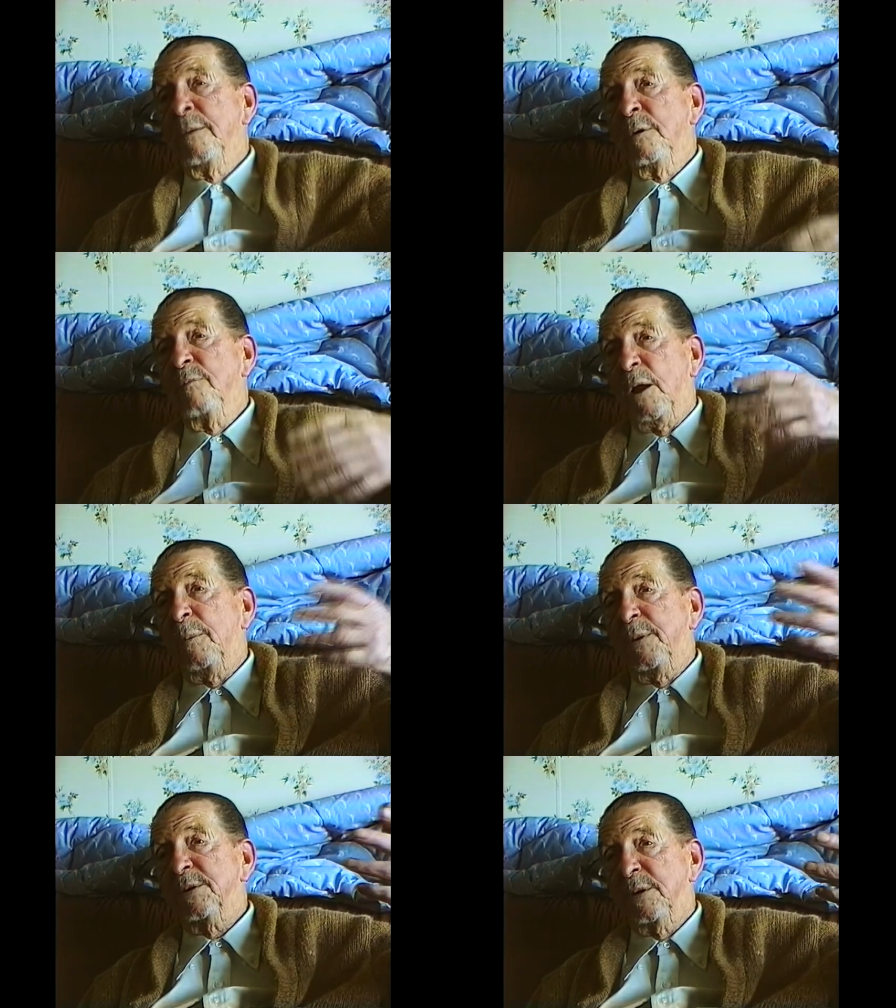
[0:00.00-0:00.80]

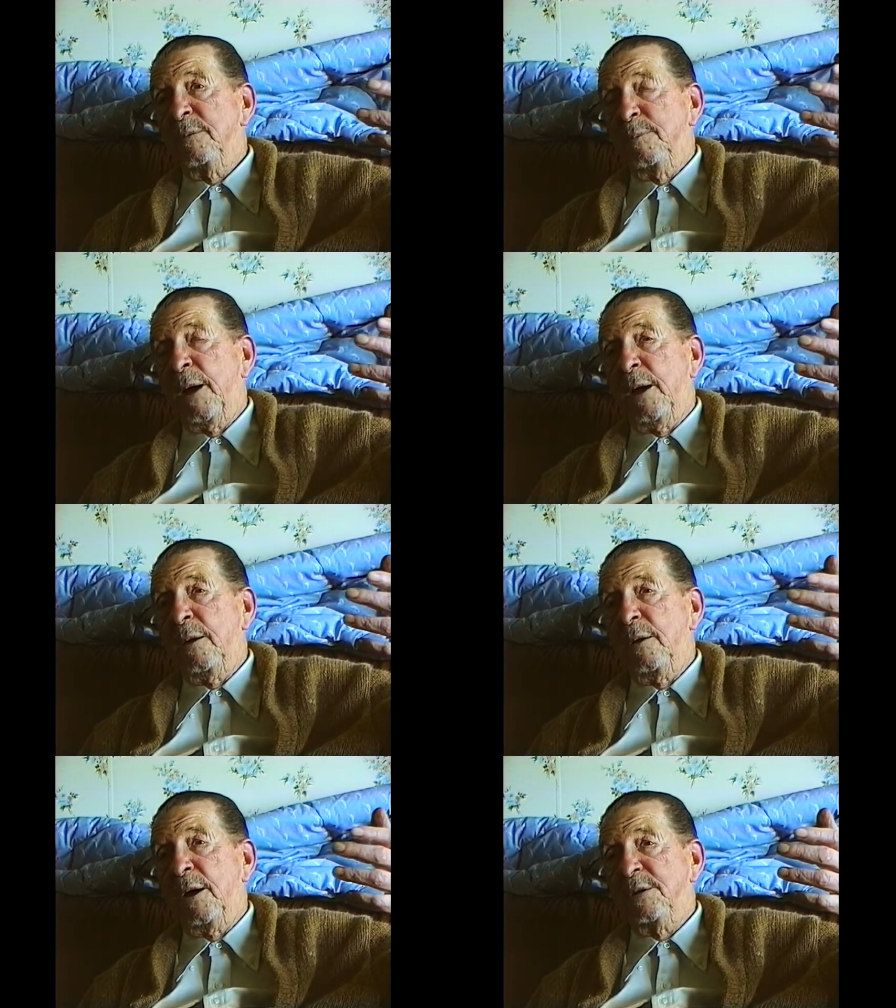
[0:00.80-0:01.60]
developed by
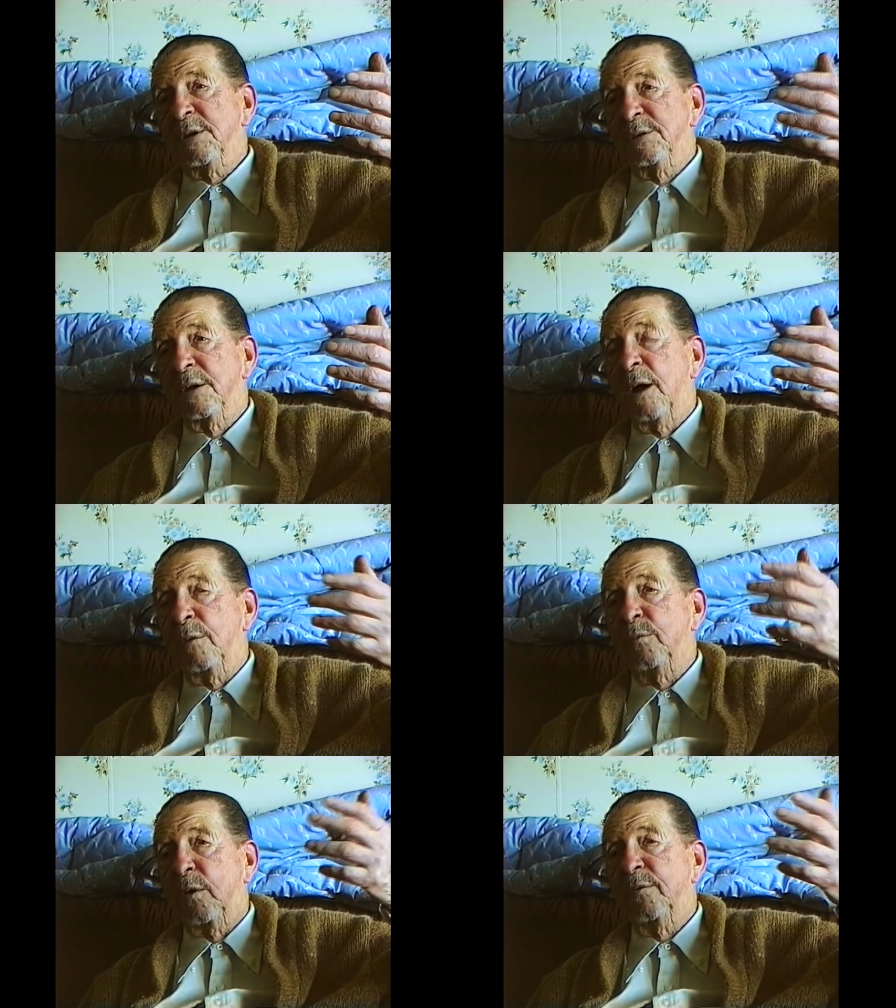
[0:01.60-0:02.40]
and large as an
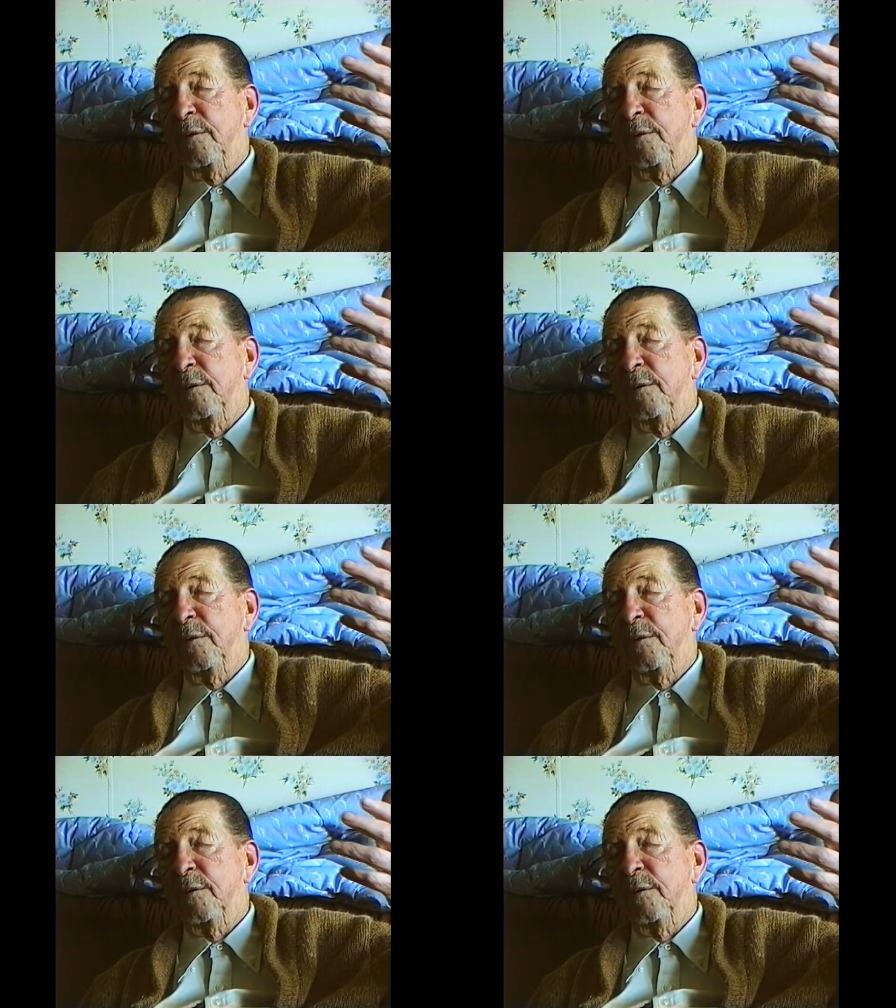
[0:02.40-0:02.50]
outgrowth